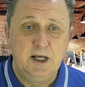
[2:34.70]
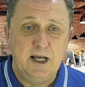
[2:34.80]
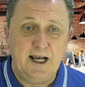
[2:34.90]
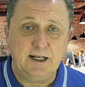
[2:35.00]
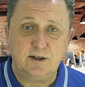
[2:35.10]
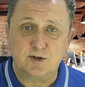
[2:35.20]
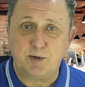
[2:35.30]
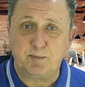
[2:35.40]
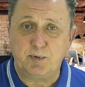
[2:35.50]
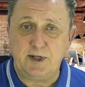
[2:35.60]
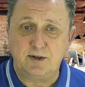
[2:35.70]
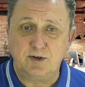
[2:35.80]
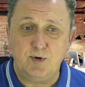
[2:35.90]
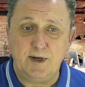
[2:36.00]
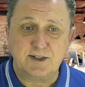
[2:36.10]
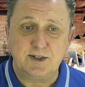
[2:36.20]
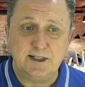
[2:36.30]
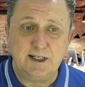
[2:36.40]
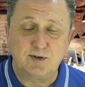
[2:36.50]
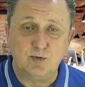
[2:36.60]
And on top of that, you actually
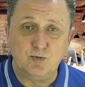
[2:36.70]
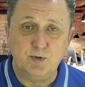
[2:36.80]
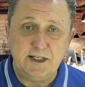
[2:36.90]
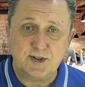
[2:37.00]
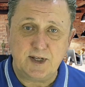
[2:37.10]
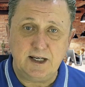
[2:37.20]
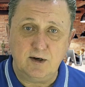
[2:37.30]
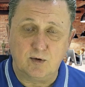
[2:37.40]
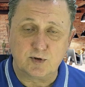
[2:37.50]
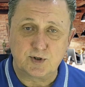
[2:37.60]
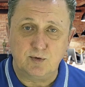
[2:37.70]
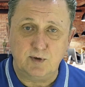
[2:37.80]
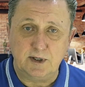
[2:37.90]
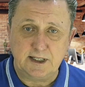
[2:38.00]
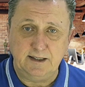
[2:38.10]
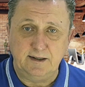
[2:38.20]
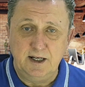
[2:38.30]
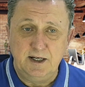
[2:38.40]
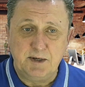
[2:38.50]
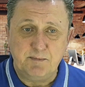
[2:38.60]
get to restake also again,
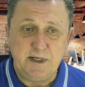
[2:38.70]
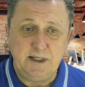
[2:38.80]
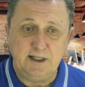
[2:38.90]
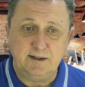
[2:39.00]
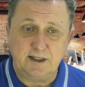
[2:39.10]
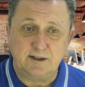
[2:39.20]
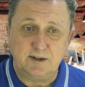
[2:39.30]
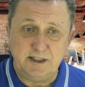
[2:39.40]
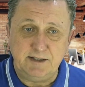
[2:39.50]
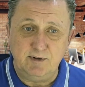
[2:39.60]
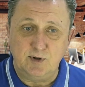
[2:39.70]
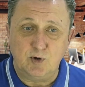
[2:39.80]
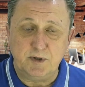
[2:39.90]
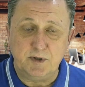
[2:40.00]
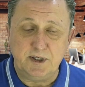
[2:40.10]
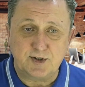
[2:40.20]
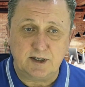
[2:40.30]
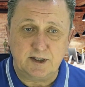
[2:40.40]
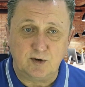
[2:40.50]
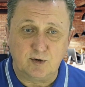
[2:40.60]
meaning that even though we
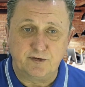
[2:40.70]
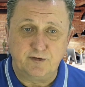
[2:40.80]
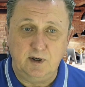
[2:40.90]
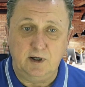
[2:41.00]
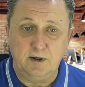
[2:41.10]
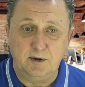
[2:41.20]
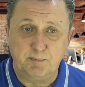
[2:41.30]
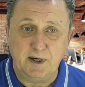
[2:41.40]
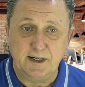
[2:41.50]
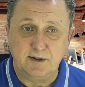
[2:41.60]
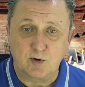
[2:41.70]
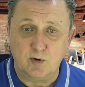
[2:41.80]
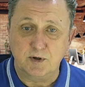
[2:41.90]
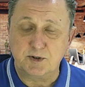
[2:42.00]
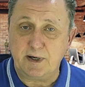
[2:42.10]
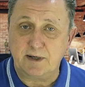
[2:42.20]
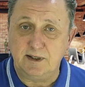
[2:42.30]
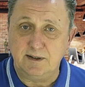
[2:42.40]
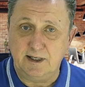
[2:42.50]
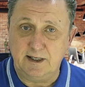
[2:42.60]
started off buying the coins back
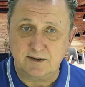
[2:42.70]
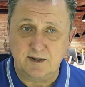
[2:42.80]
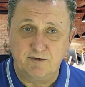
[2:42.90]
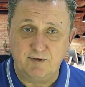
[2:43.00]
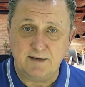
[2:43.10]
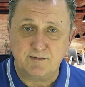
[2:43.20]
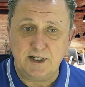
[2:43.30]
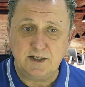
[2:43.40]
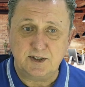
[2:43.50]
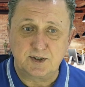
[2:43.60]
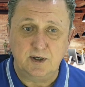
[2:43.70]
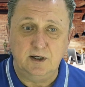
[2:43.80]
then at 5 cents,